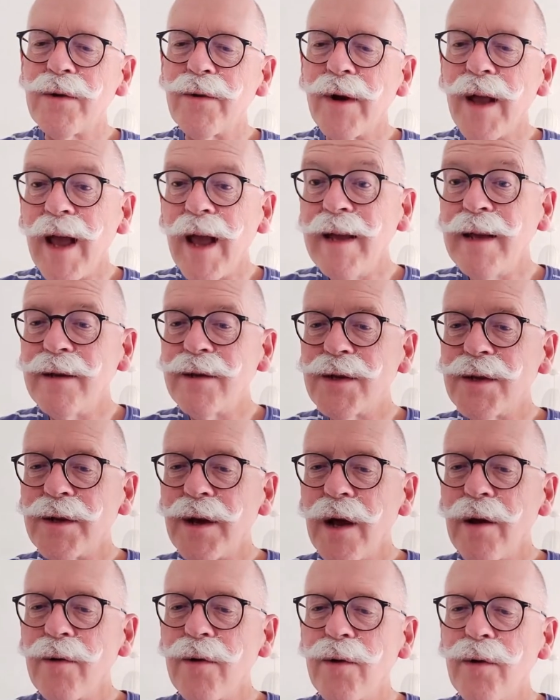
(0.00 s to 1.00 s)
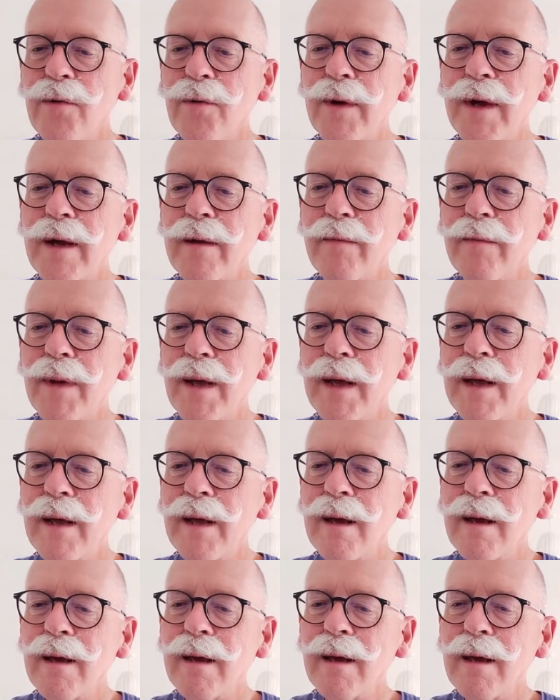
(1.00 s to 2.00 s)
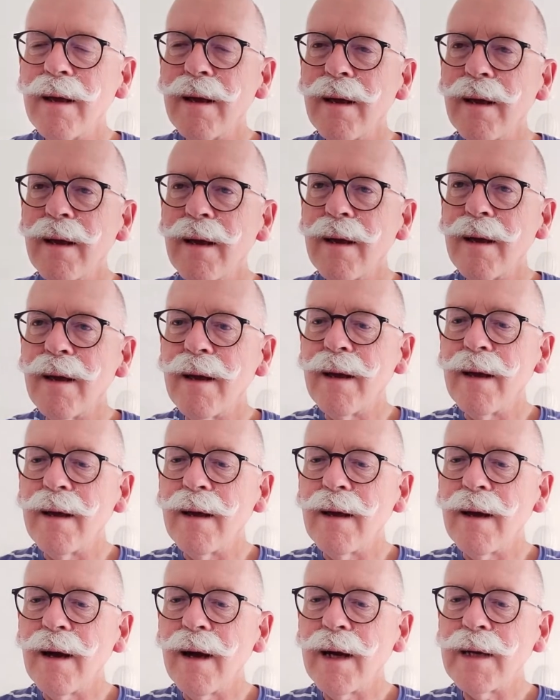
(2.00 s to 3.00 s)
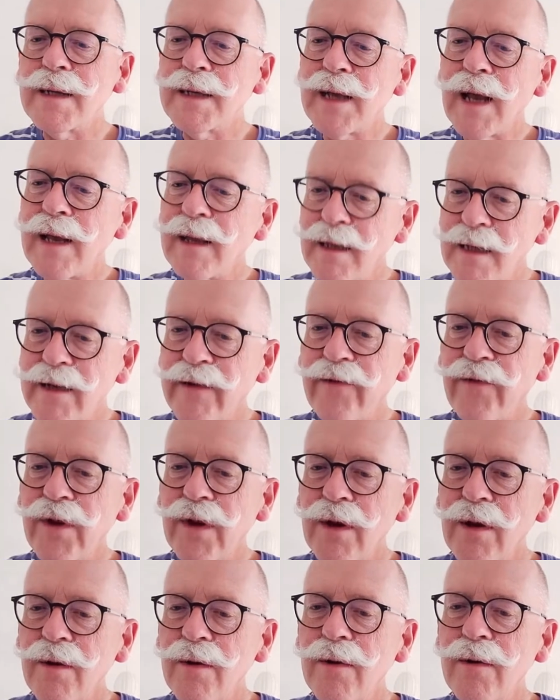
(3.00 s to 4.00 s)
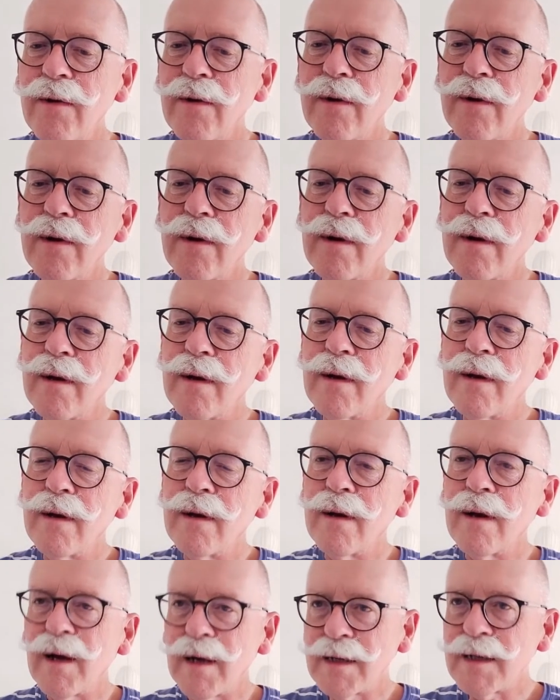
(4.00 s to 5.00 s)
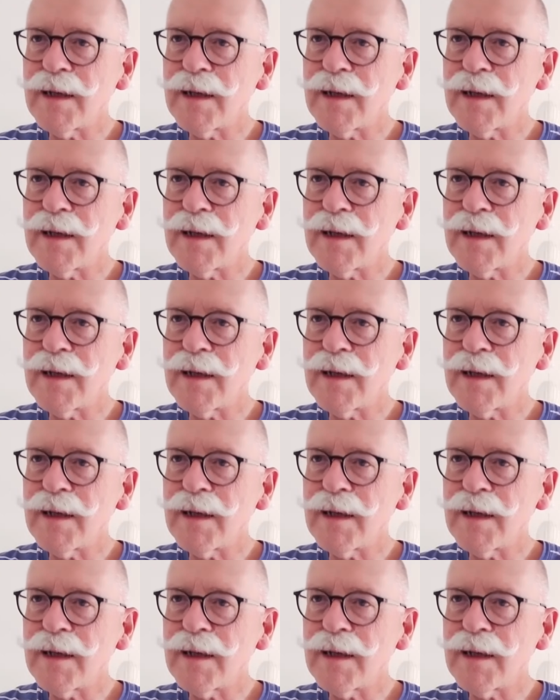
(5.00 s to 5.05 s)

create to know who we can be. I say this for you. I